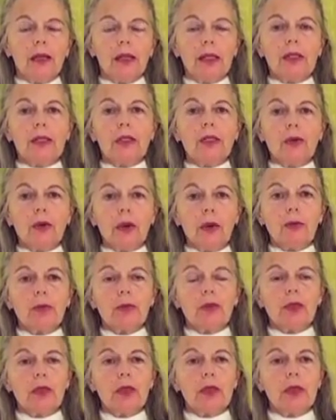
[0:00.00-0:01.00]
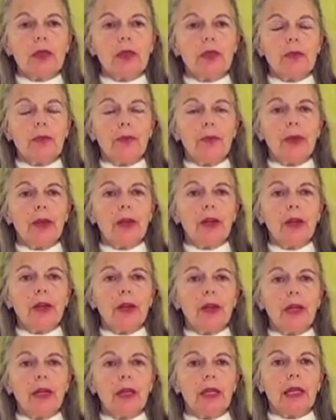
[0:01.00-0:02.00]
Descriptions of
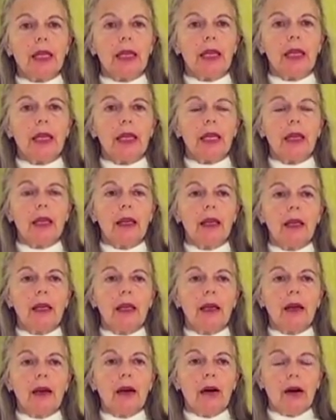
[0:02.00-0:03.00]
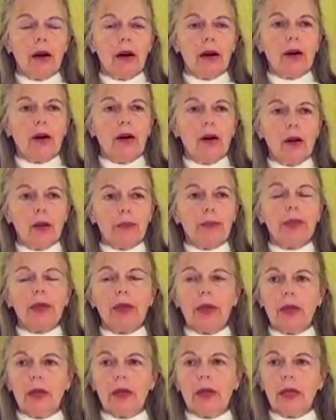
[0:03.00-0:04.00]
purity are all
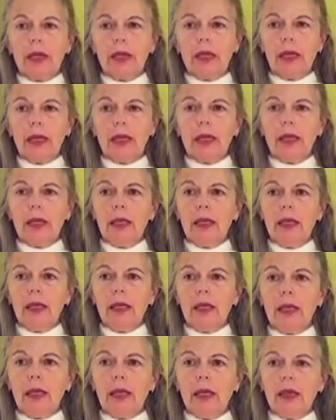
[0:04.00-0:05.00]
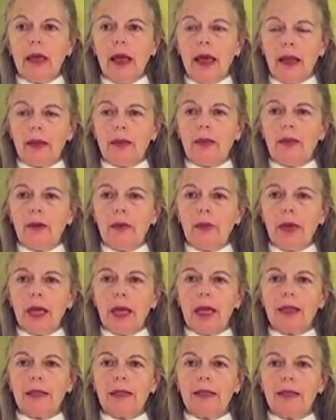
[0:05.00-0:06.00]
purity at their
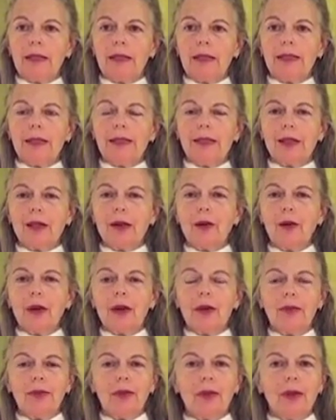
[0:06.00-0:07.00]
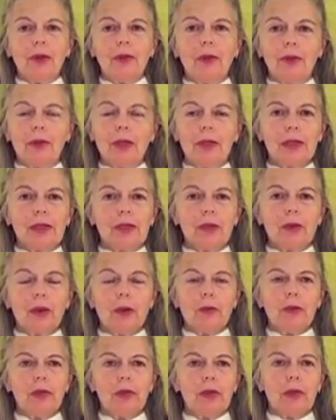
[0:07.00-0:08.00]
basis. So if a
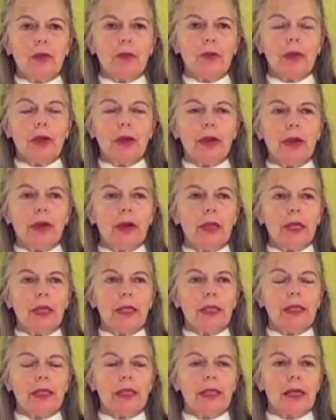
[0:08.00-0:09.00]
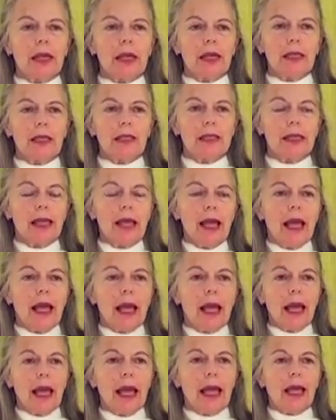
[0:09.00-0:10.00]
description of purity says
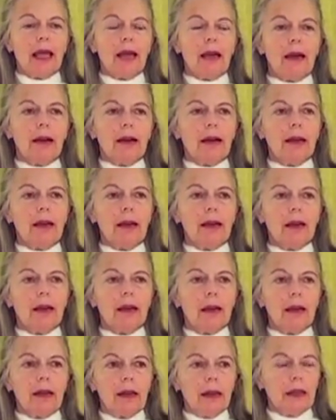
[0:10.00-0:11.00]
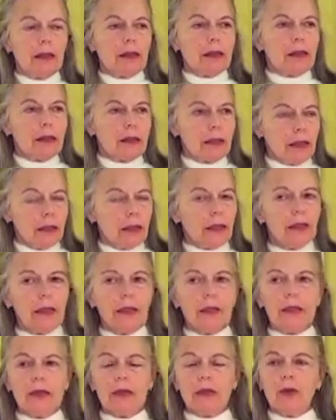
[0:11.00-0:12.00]
anger, it's still
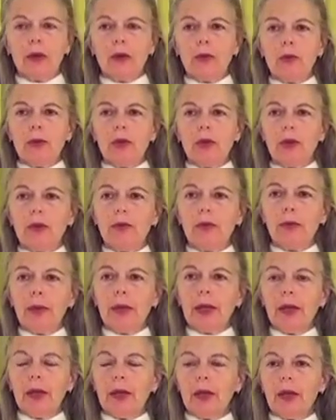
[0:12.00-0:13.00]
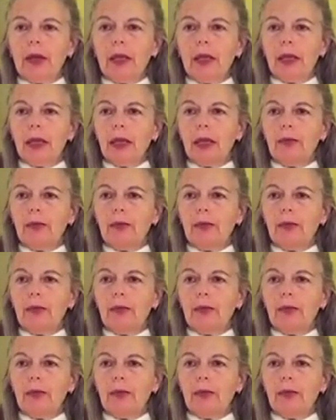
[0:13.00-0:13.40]
a description of purity.